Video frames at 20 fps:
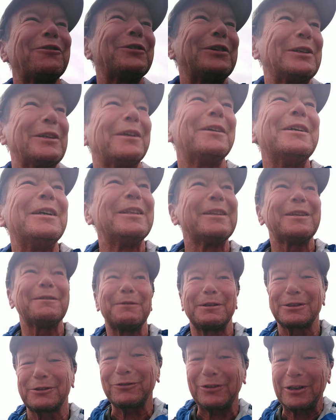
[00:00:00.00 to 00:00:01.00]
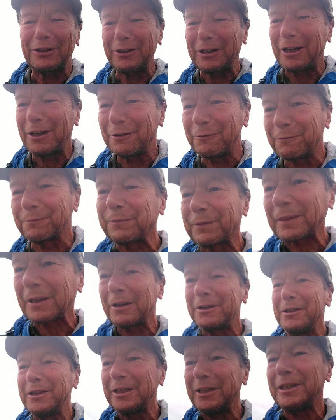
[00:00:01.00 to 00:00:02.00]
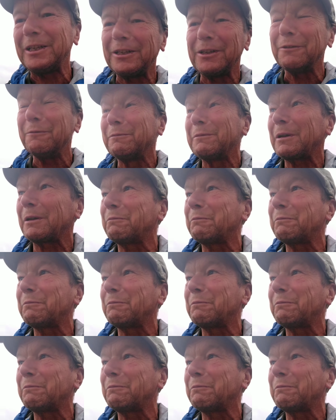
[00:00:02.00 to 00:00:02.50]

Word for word: I think I must think um, I needed them.